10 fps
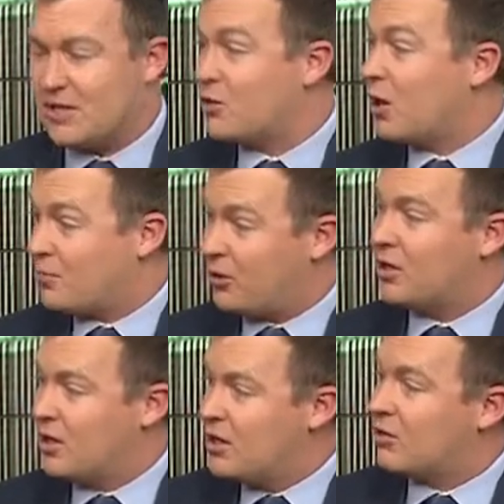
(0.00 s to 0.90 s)
Even though I put
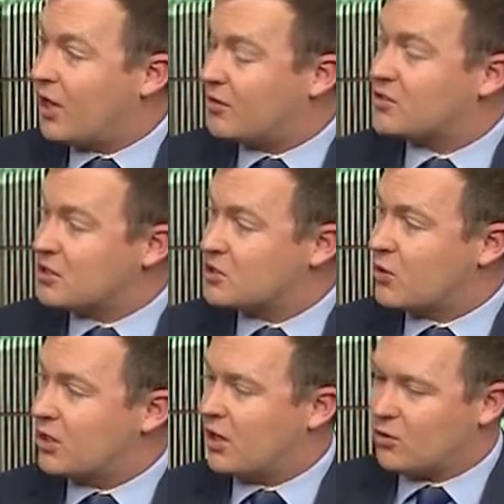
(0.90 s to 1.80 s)
a lot of the
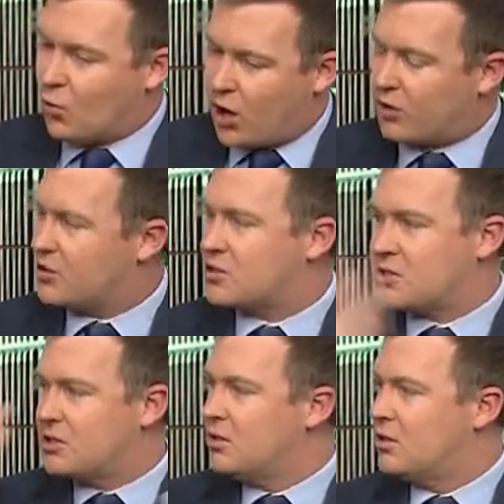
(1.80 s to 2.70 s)
sunscreen on, the water
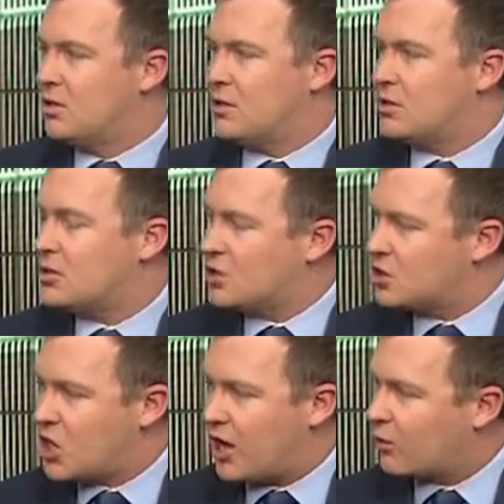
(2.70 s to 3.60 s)
just
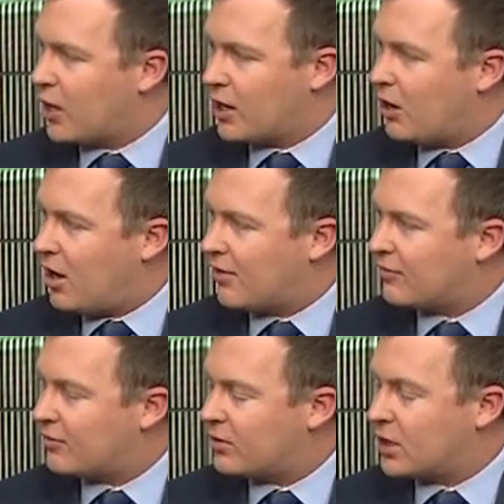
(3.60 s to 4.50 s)
yes. shot it right off. Oh,
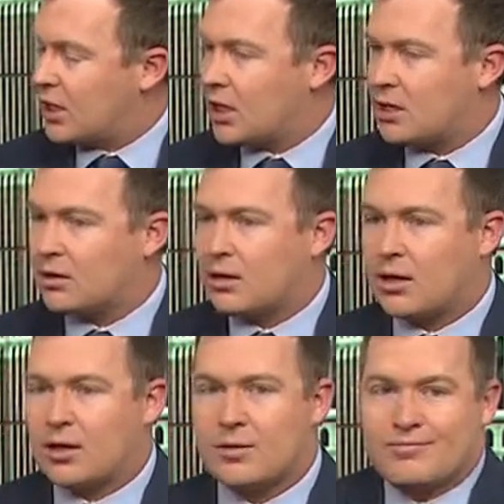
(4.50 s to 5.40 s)
yeah, yeah. And
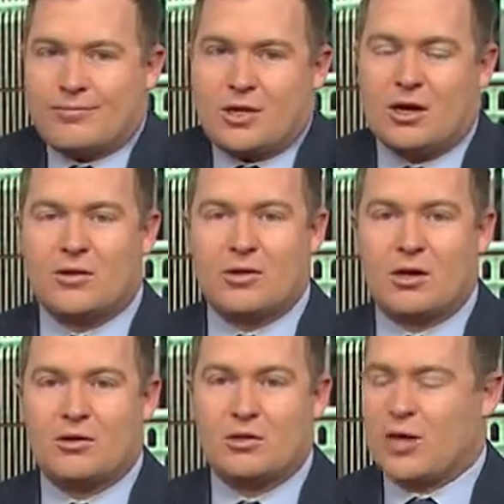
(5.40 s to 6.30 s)
uh, there.
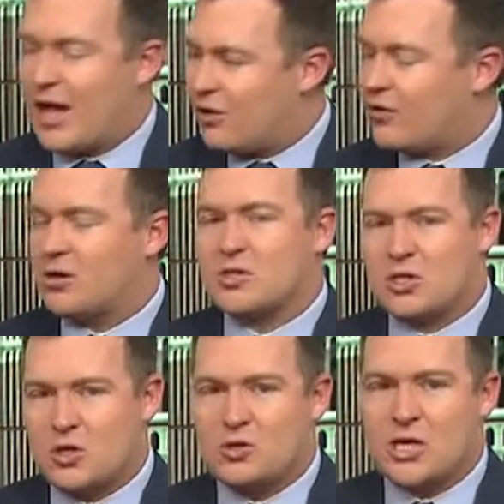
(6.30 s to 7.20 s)
the aloe vera is a
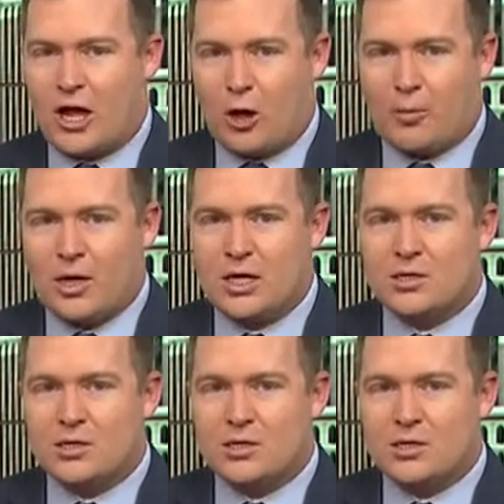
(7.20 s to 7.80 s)
huge help.